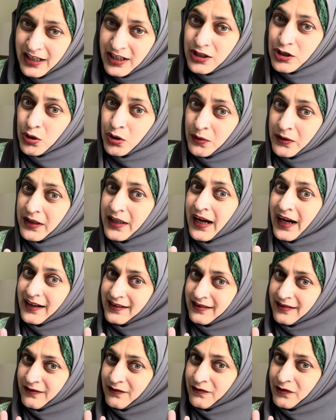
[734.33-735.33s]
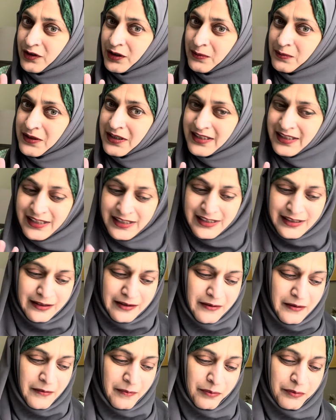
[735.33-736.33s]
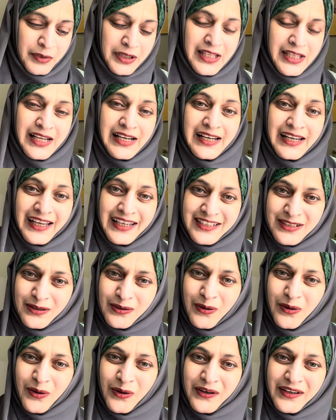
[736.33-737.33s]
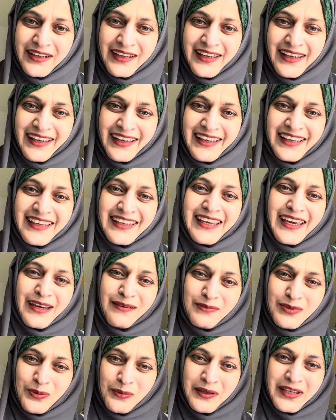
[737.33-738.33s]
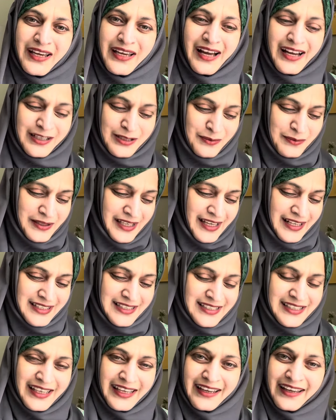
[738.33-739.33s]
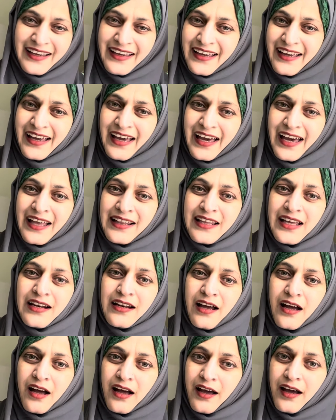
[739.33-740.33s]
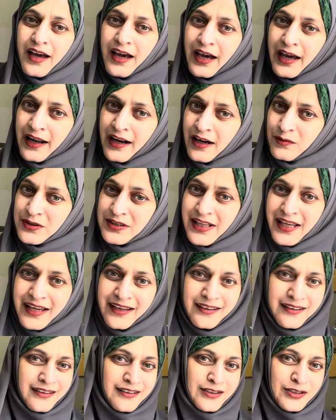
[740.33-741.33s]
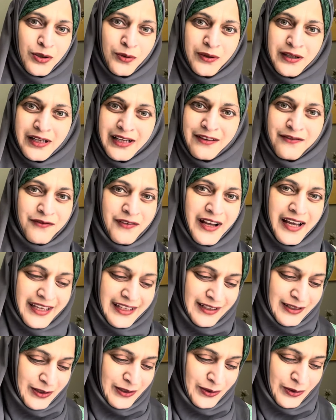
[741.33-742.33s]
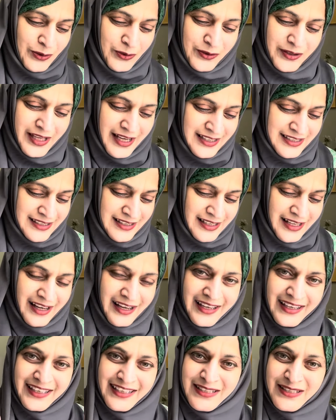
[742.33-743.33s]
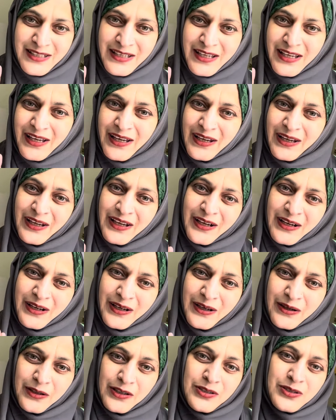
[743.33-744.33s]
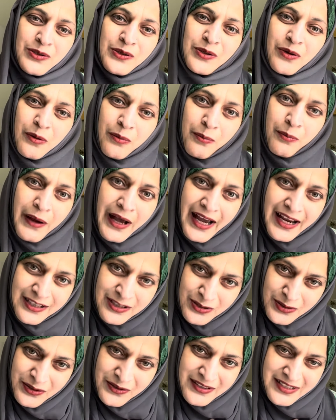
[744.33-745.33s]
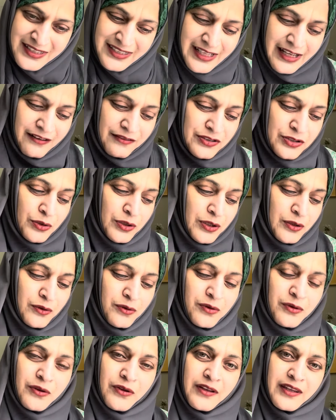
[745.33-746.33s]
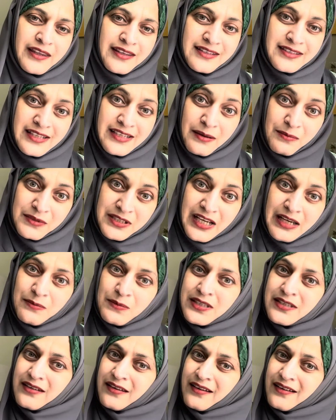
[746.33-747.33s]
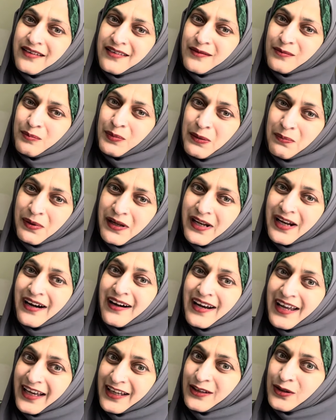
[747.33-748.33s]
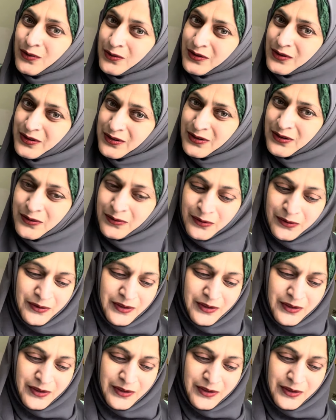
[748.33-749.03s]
took that firm decision. But then later on, he came to me, hugged me and say, and I was like, totally fine. Oh, that's nice. So you're back to yourself. So, you know, sometimes people are like those too.